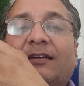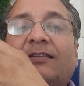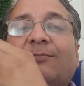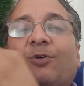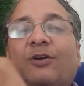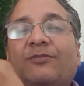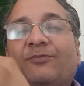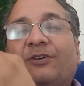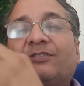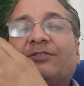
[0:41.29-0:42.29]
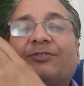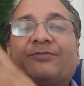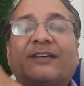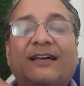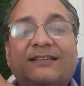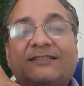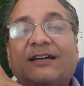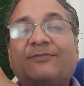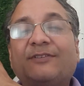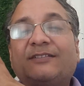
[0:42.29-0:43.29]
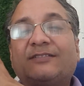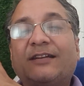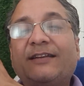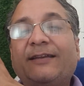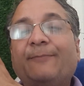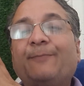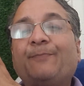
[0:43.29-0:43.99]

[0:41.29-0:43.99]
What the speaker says: in the modern version of science that we study,